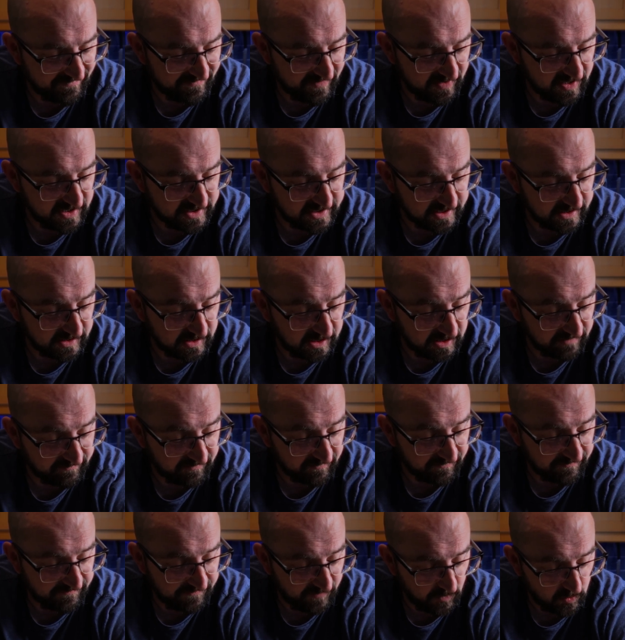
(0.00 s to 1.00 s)
very gently for
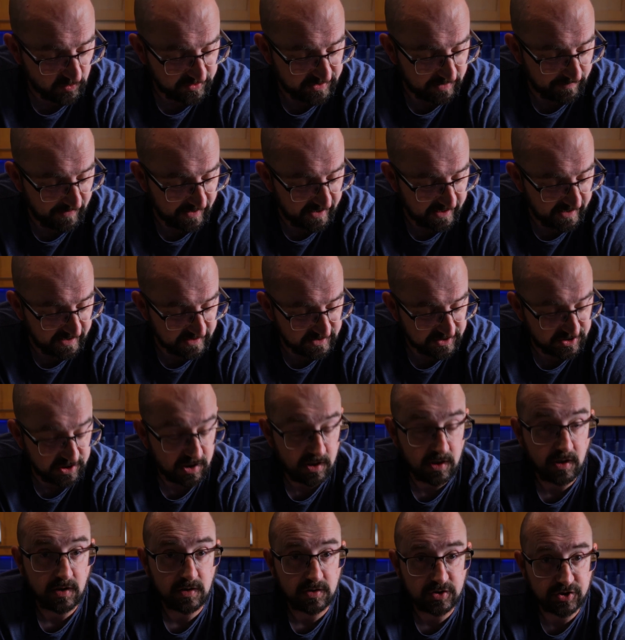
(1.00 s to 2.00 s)
40 minutes,
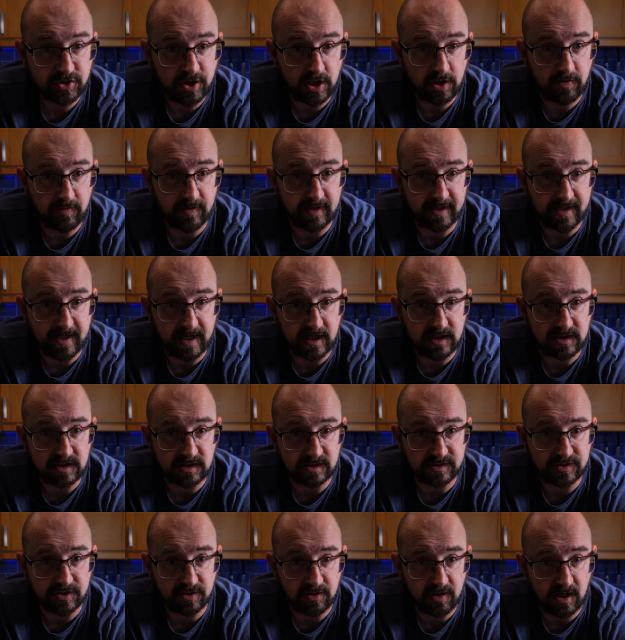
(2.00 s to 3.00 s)
stirring
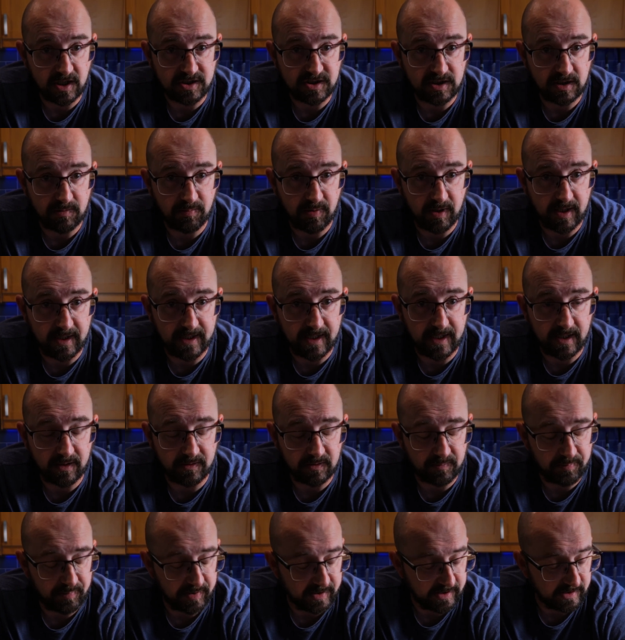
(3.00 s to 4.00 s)
occasionally to gradually break down
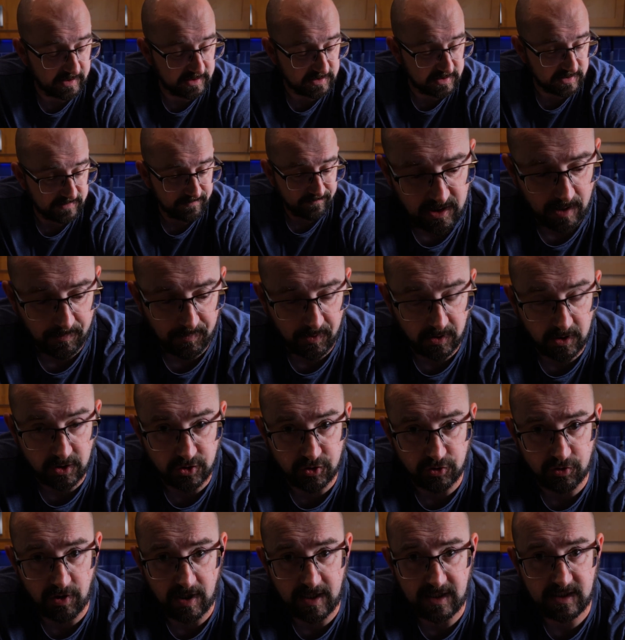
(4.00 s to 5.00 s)
the peas. So I'm going to
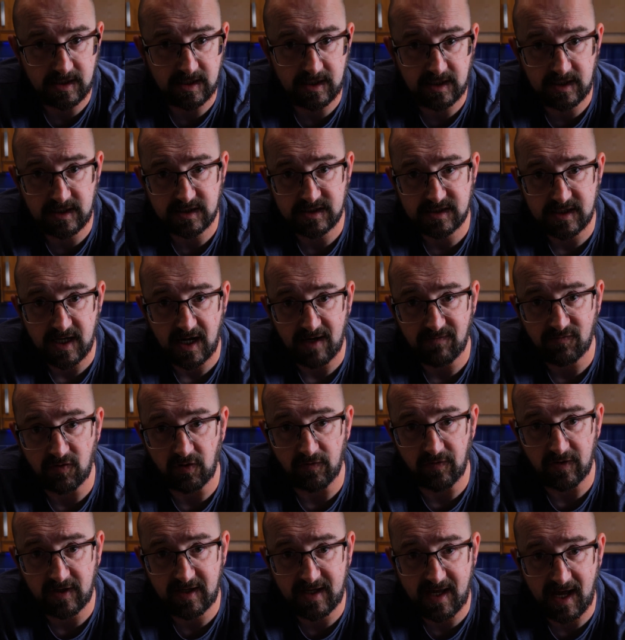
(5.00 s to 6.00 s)
drain these. I've
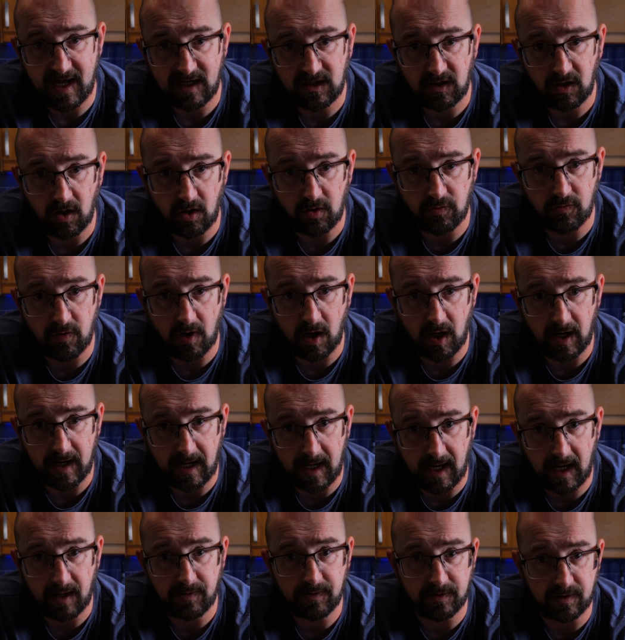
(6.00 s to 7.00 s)
got the kettle on right
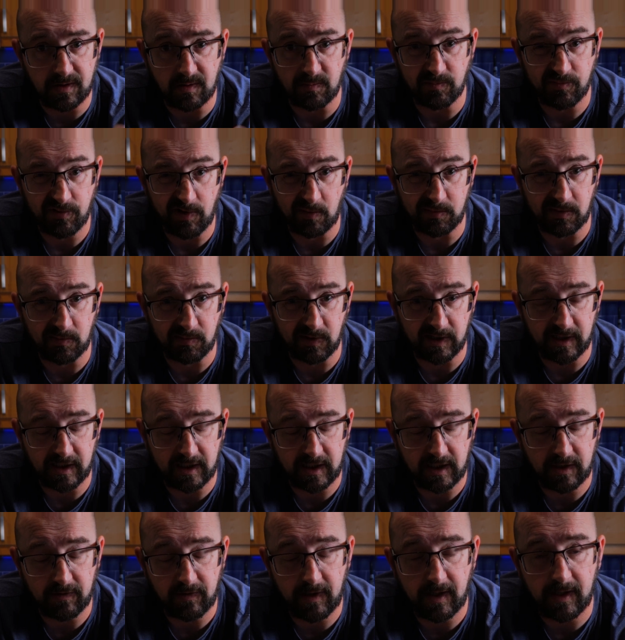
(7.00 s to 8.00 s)
now, you can probably
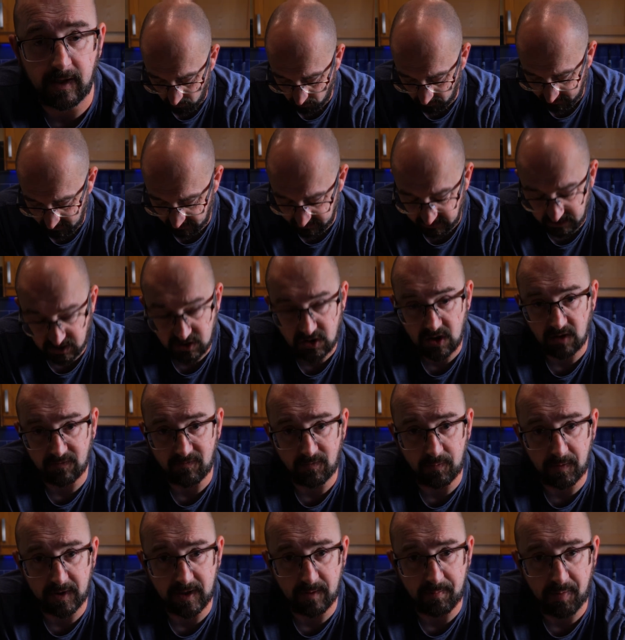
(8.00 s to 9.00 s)
hear it. We'll get these
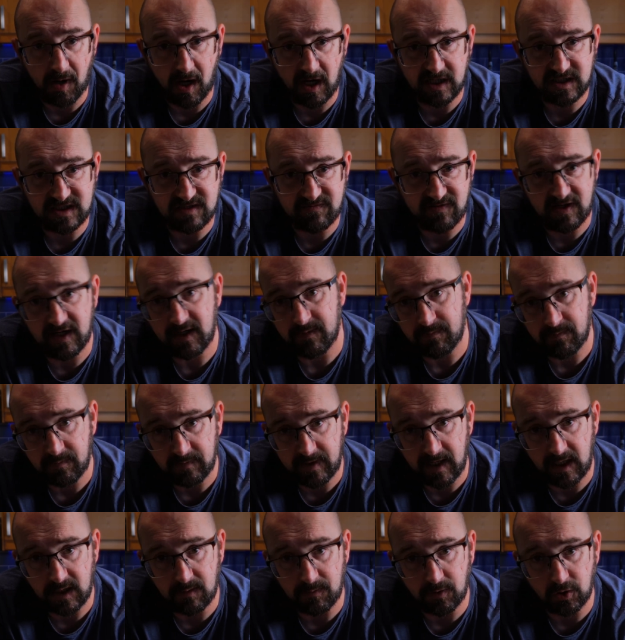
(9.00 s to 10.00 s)
covered with a pint of it,
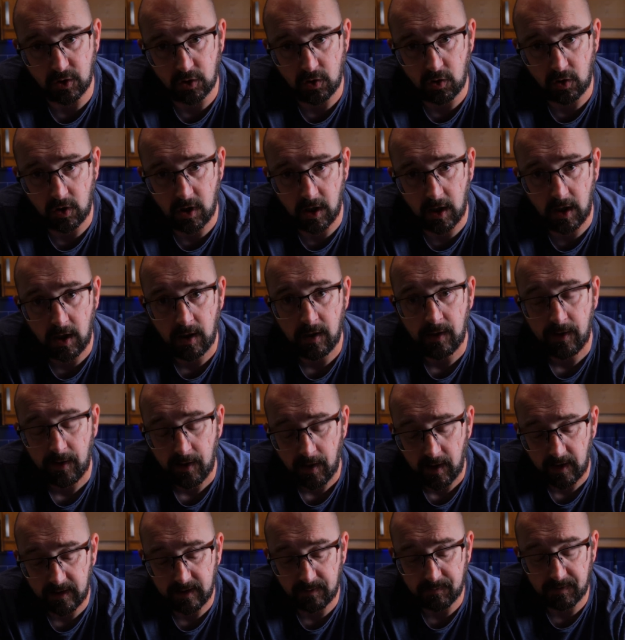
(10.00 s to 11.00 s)
get them on the cooker,
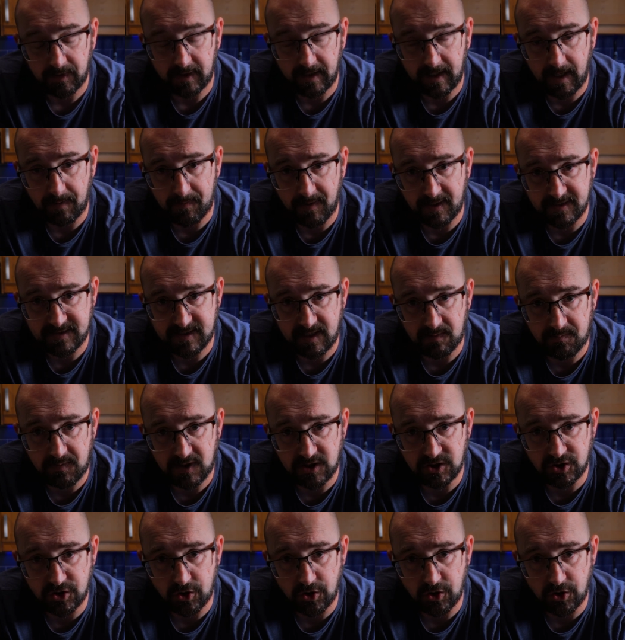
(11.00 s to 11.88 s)
and then we can get back to that mint